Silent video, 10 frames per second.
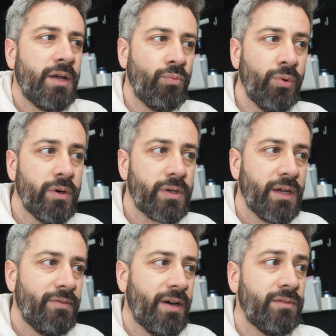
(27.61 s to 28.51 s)
at
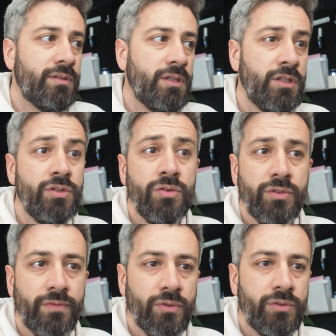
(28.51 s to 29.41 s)
work I found it
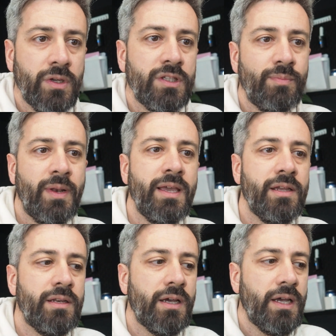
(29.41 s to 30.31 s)
useful to
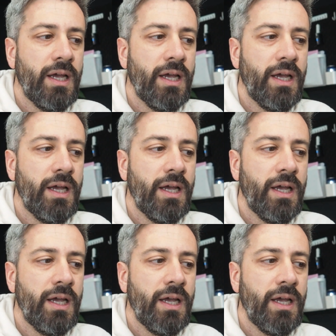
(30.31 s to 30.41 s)
explain